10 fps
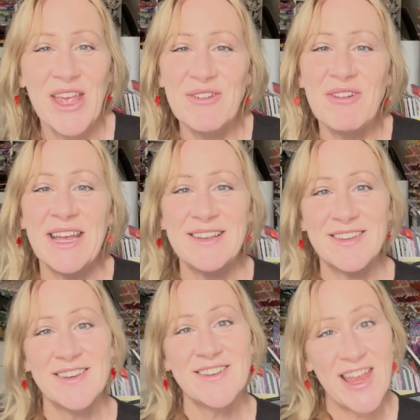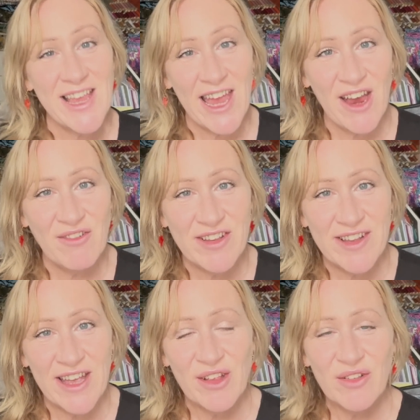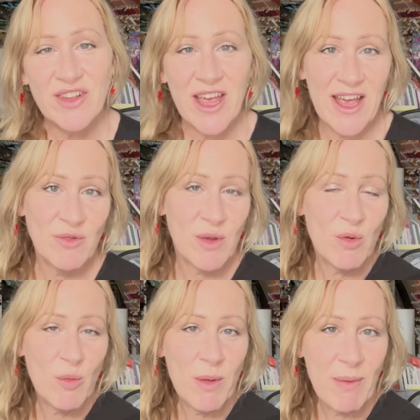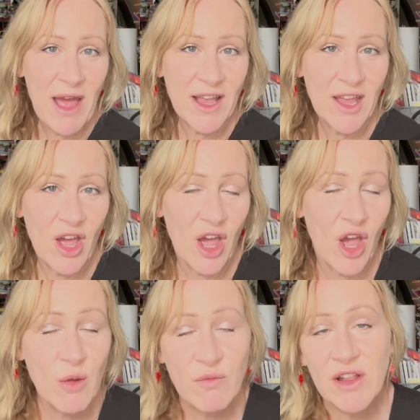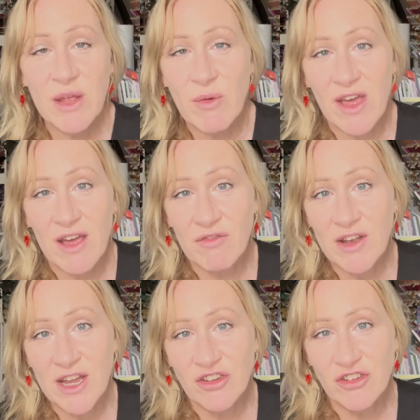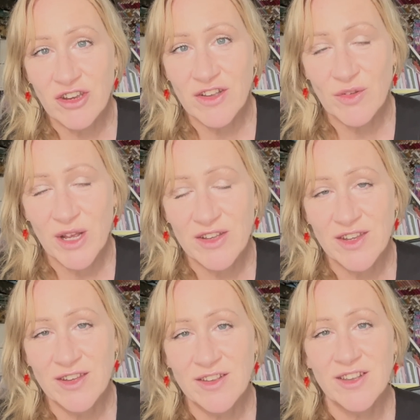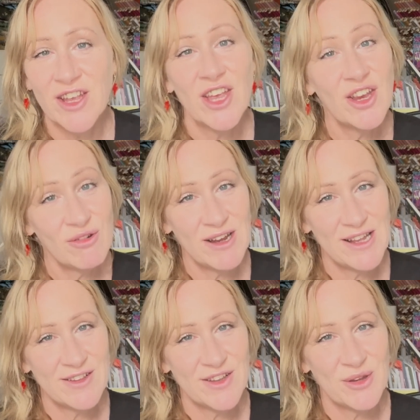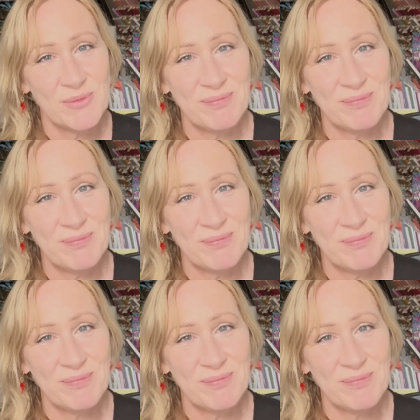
Right, take care of yourselves, and we will be back hopefully with our finished sweaters really soon.